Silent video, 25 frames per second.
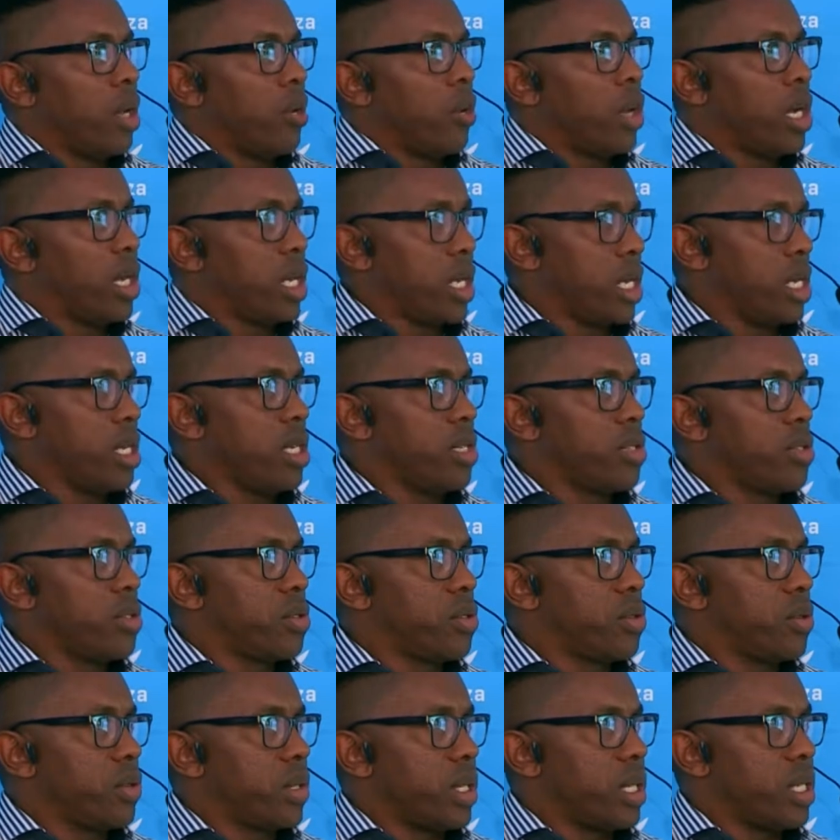What learners
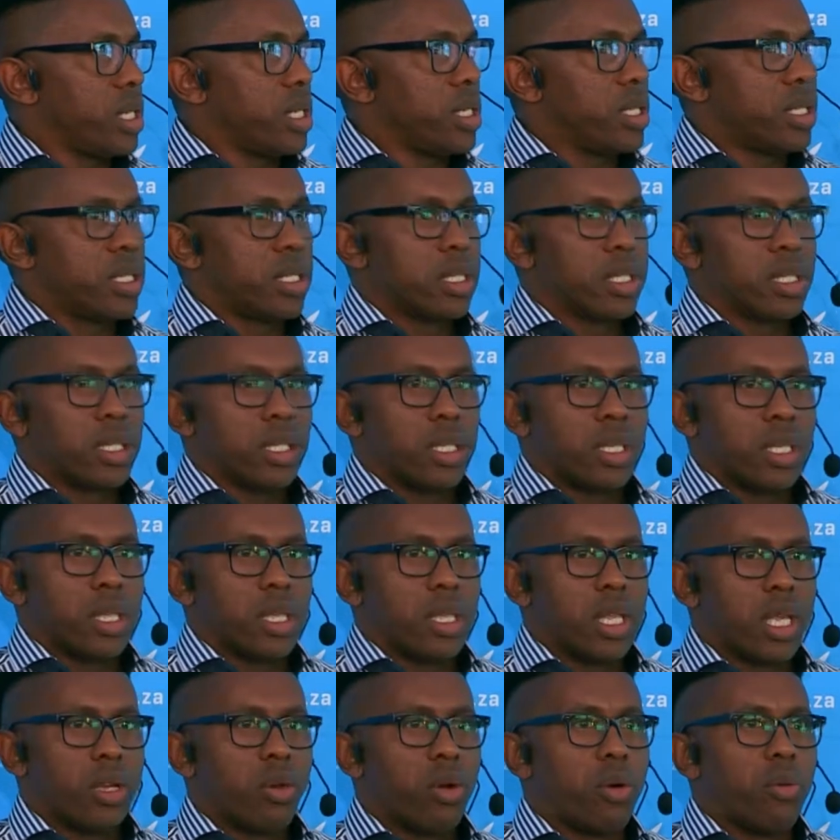do is
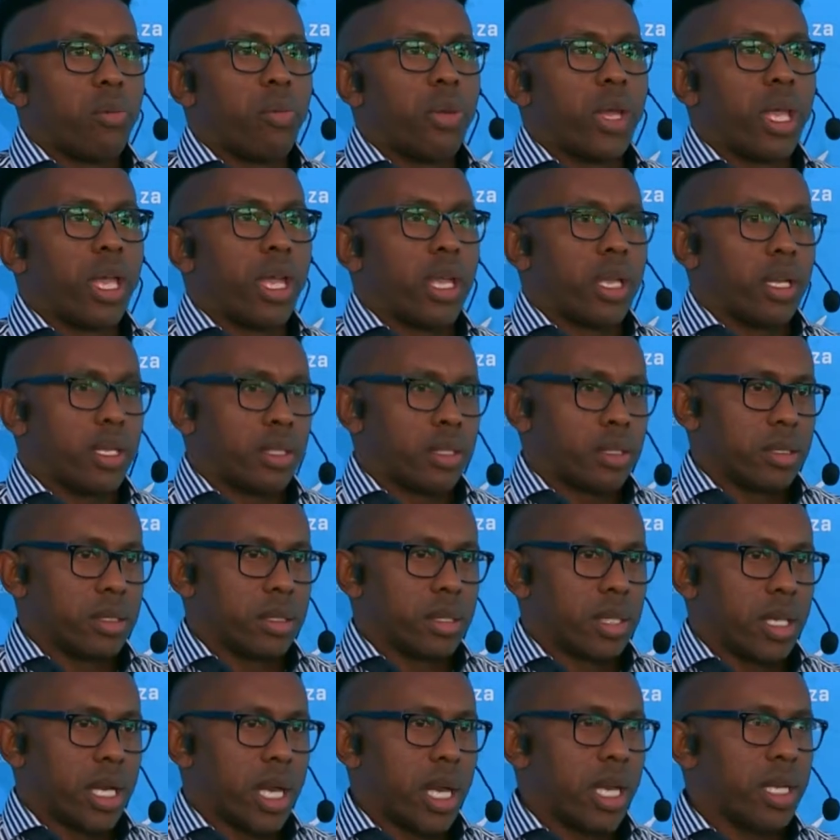they compare
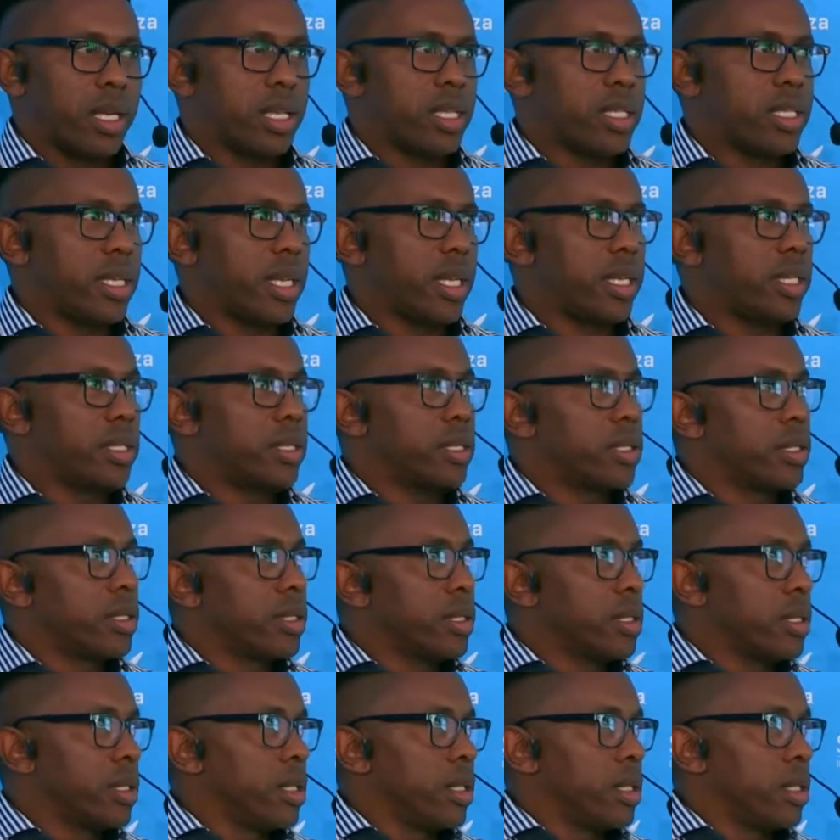IDZ
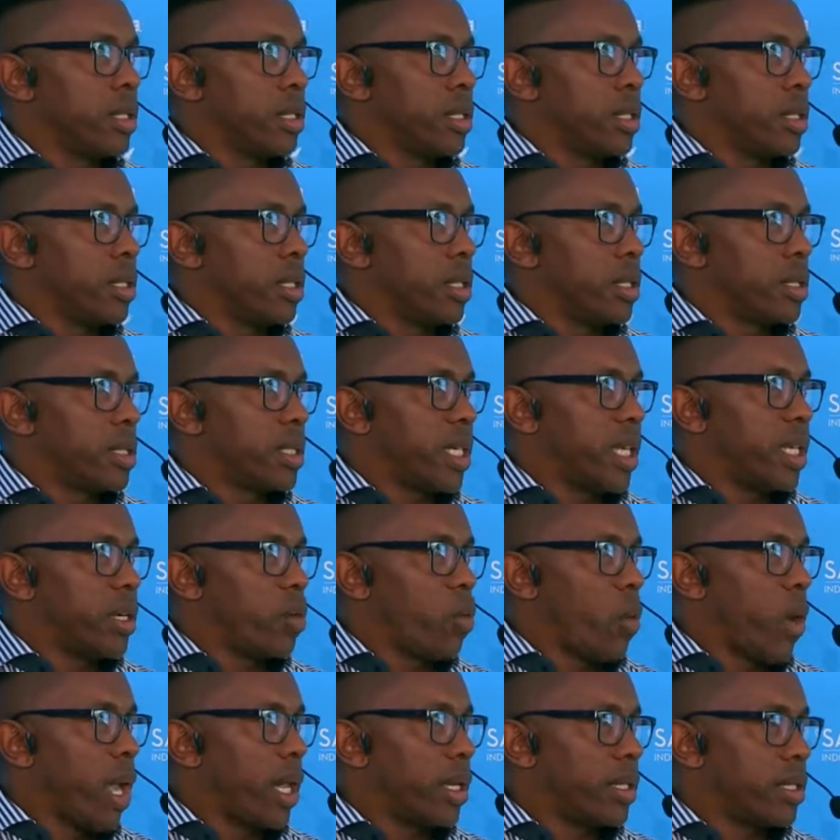
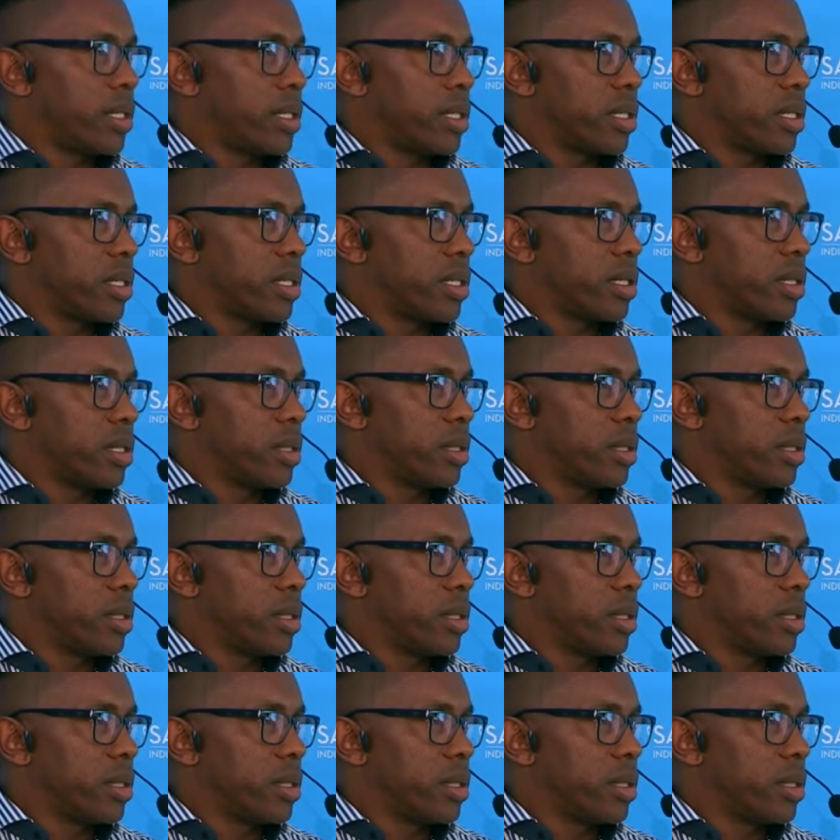training welders.